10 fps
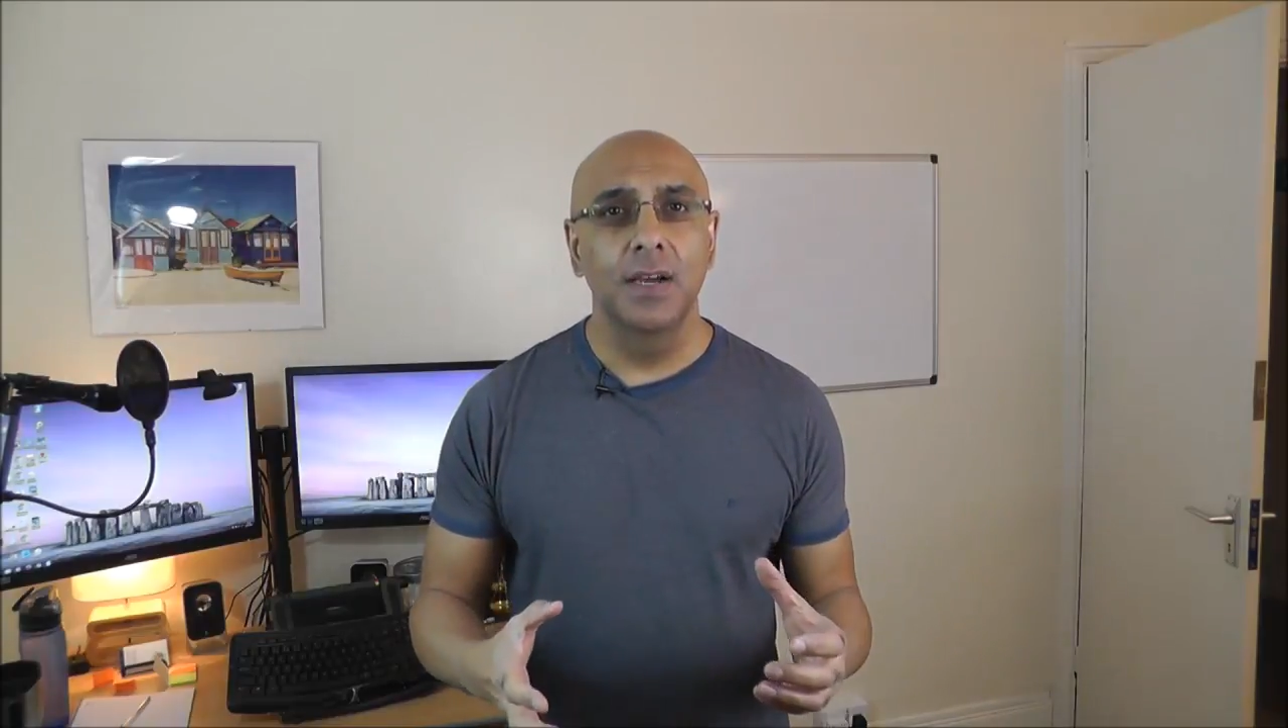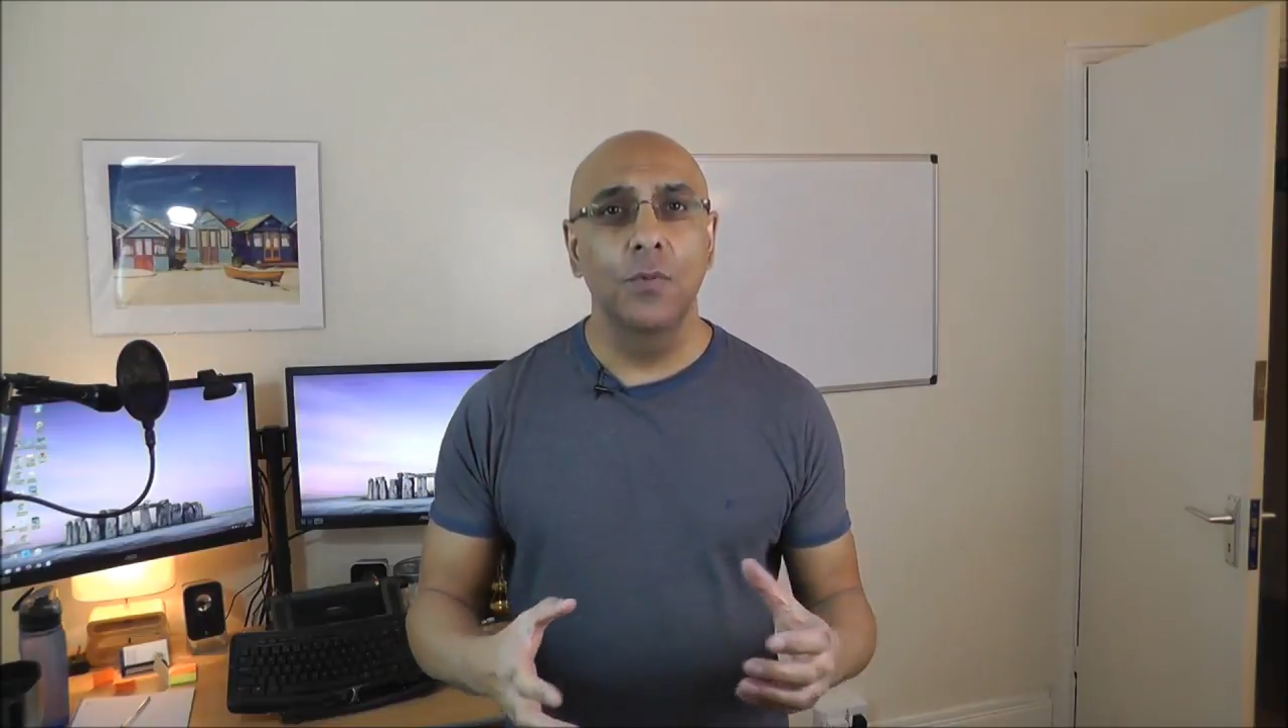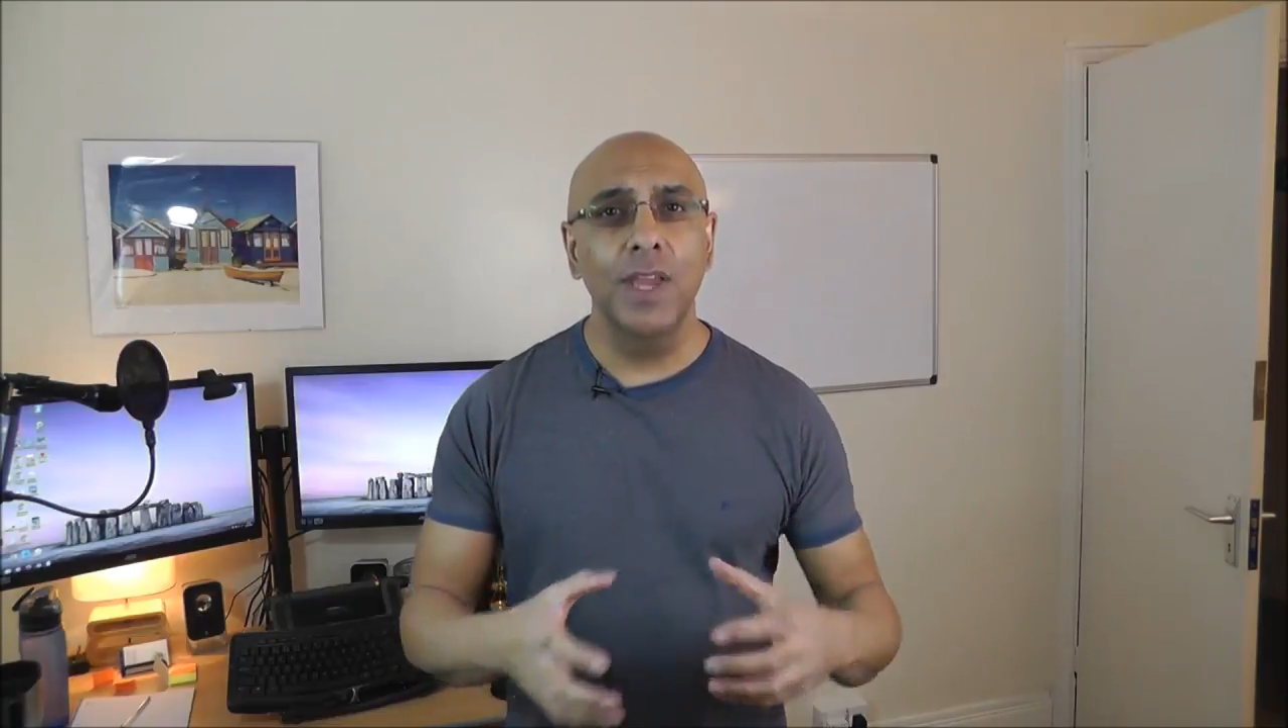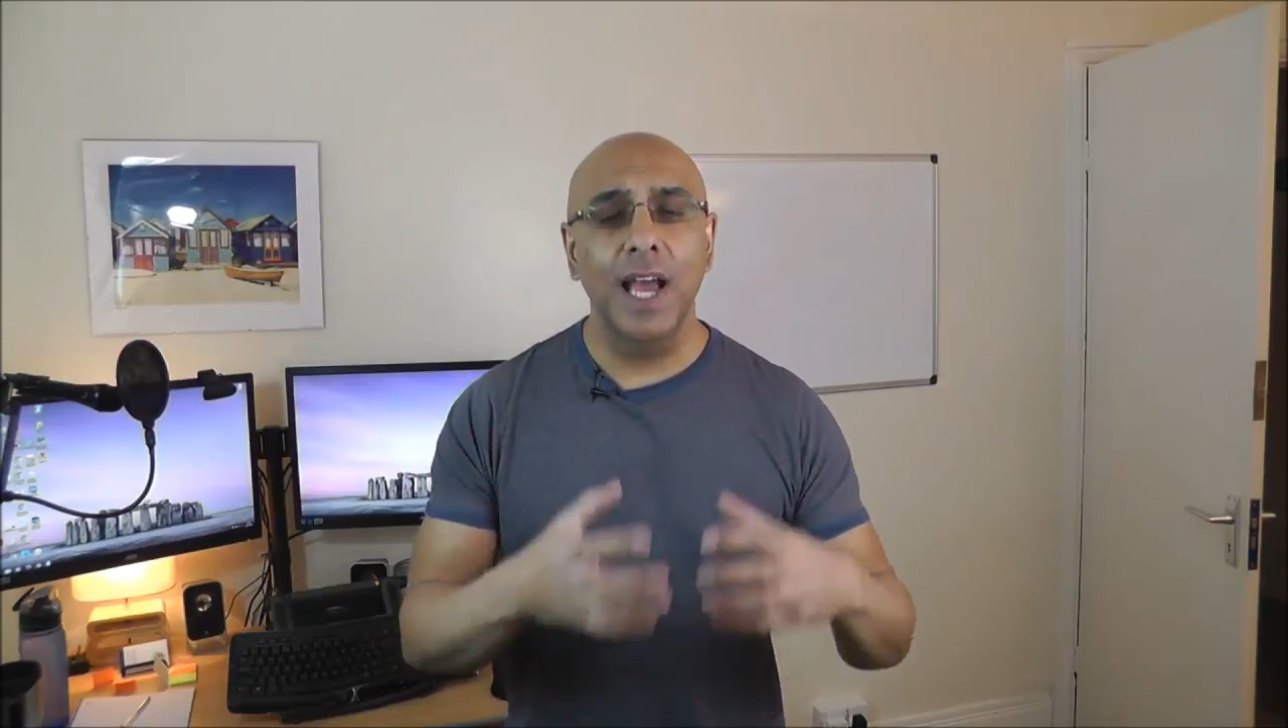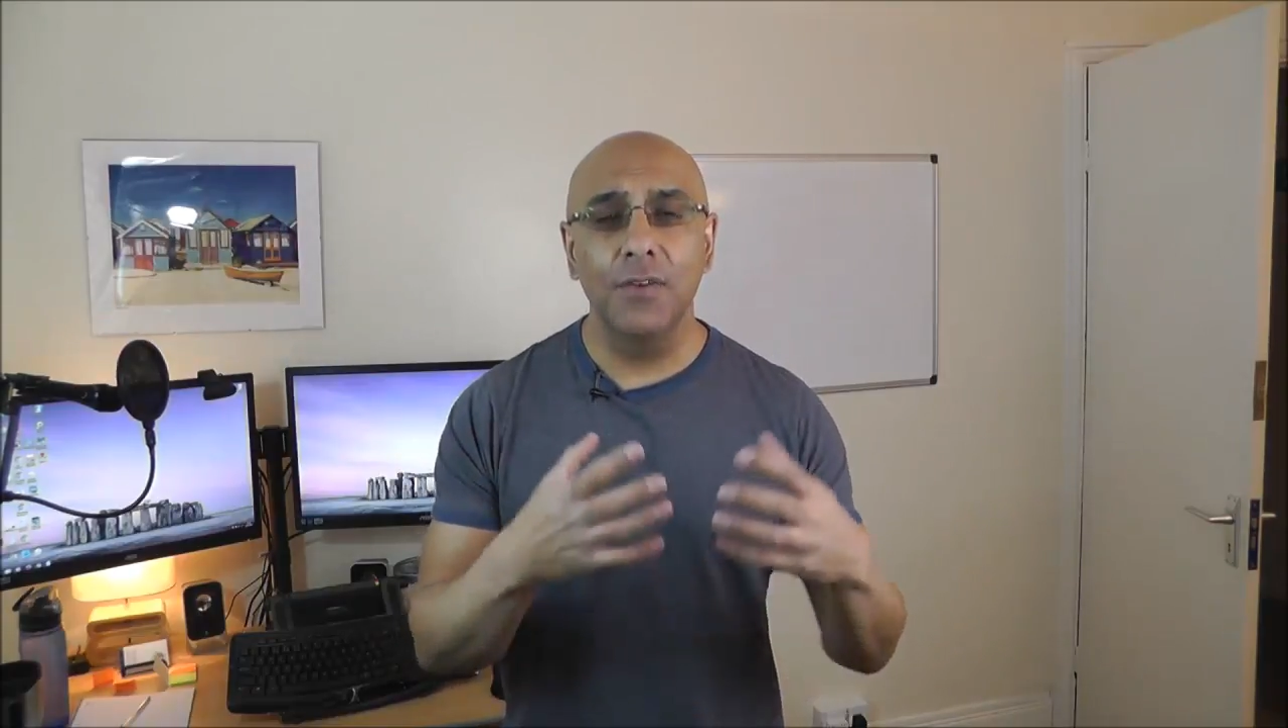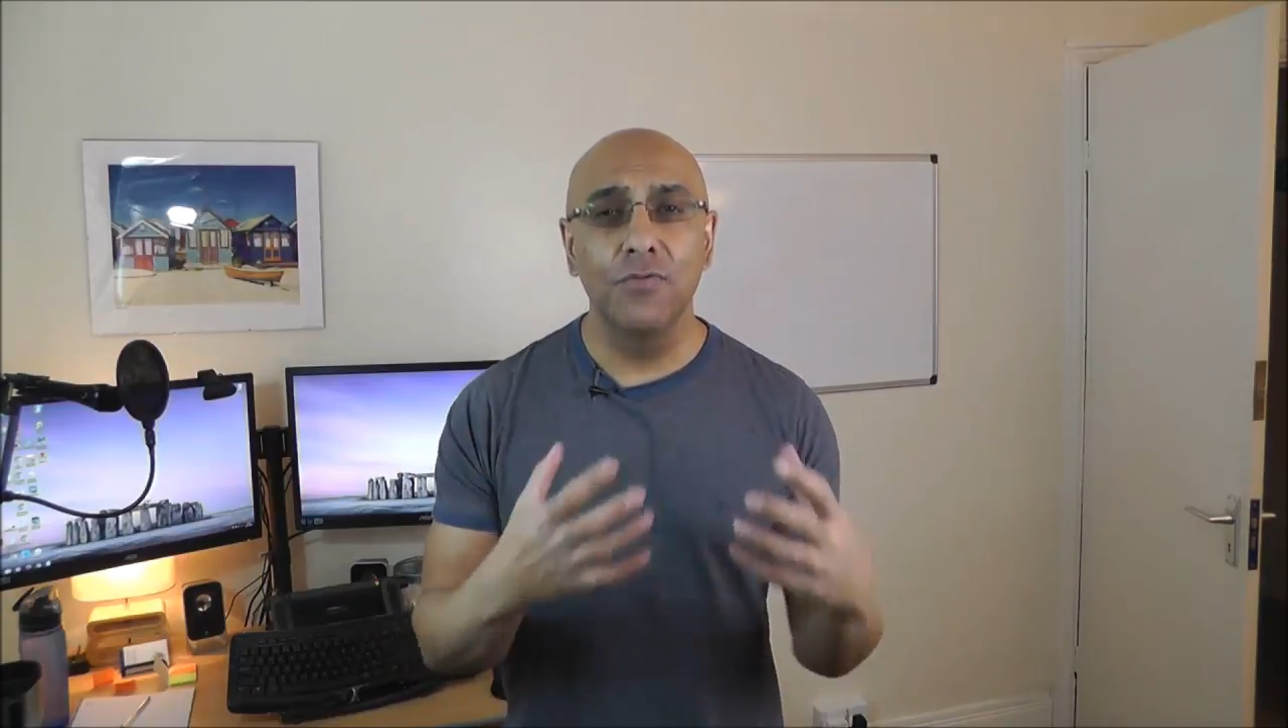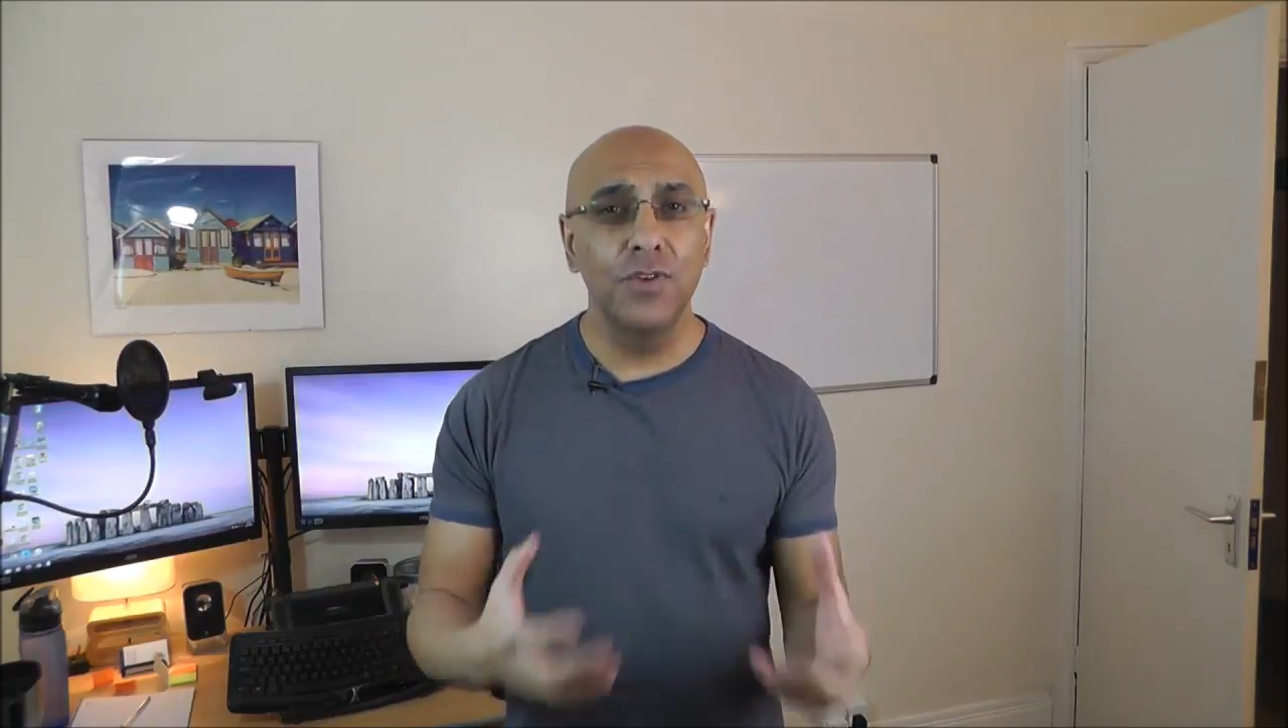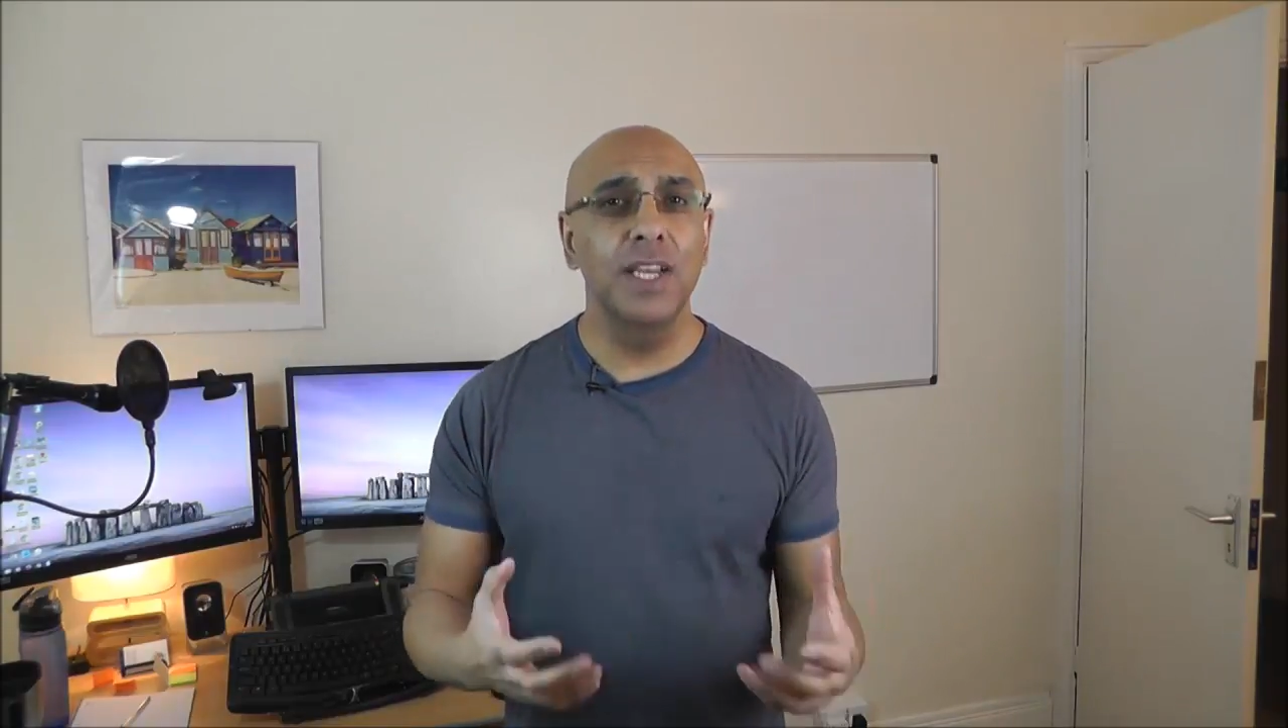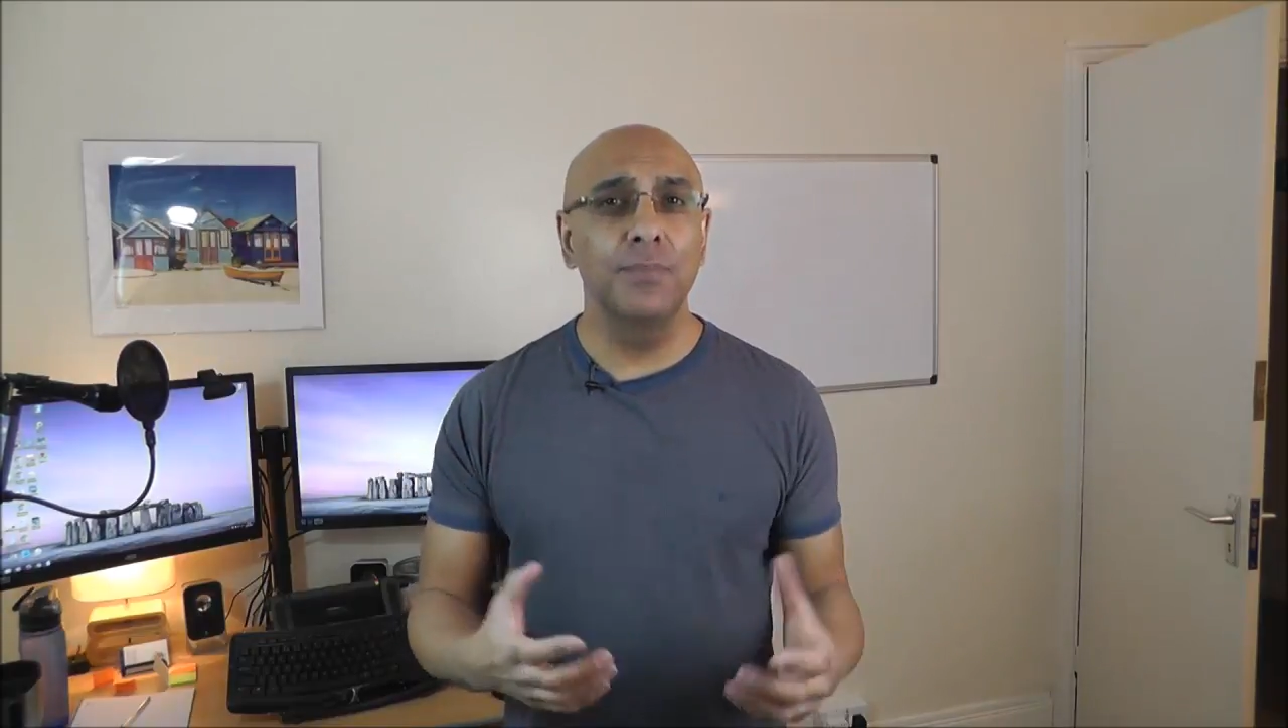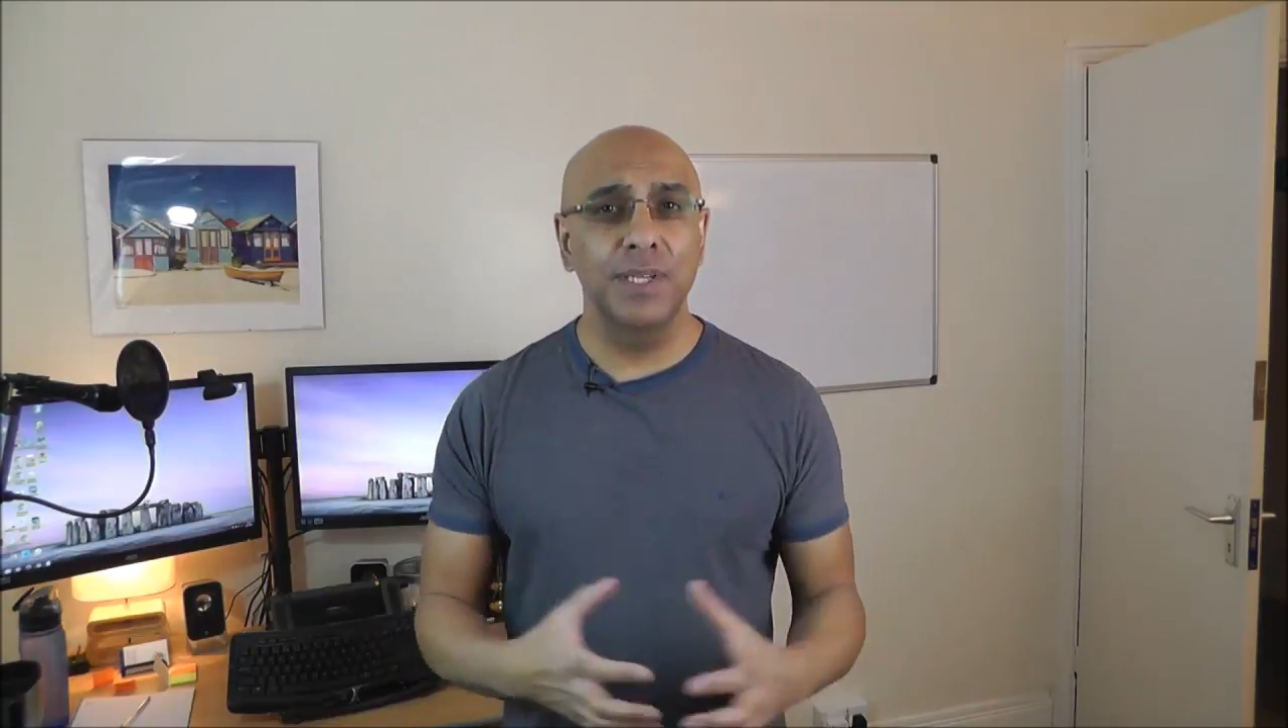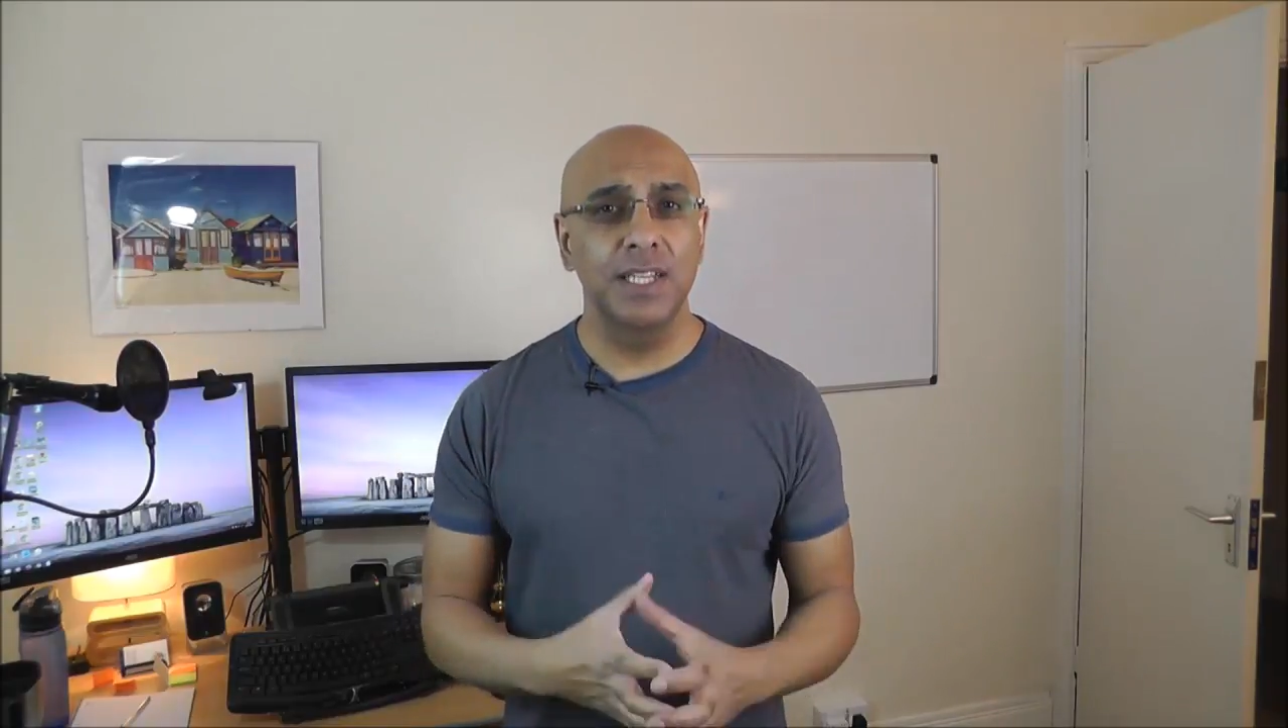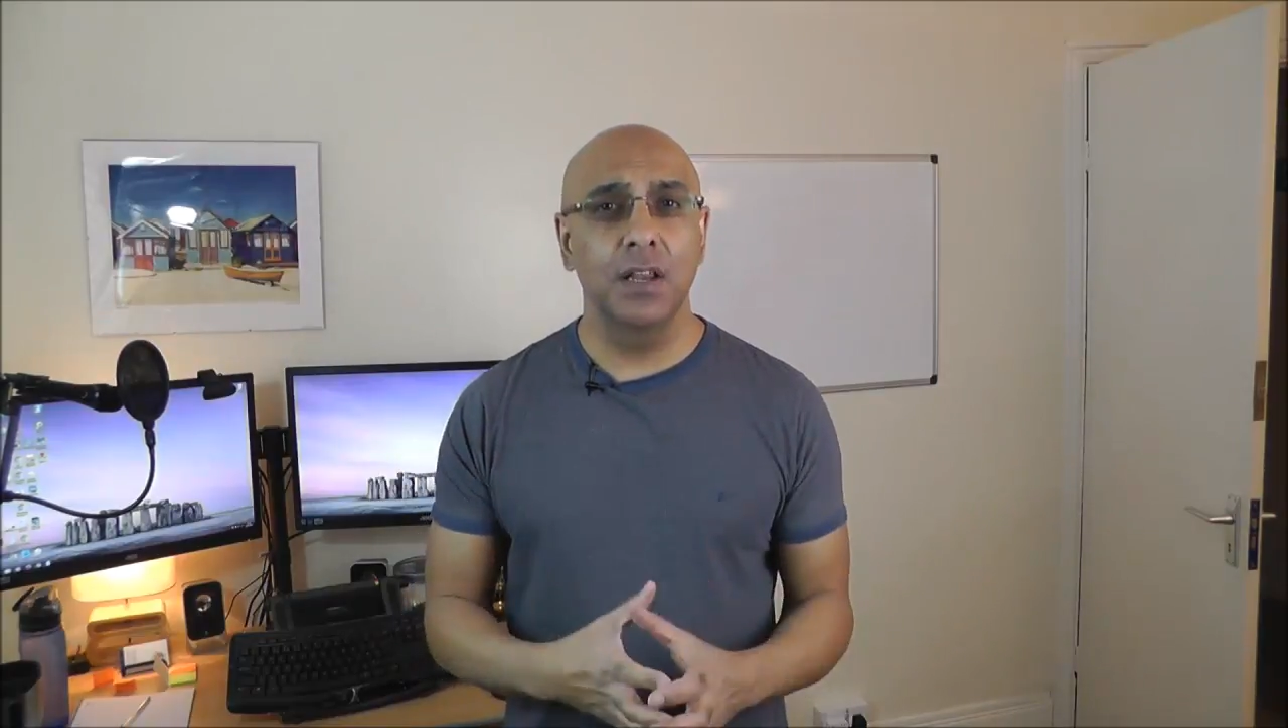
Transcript: we have really busy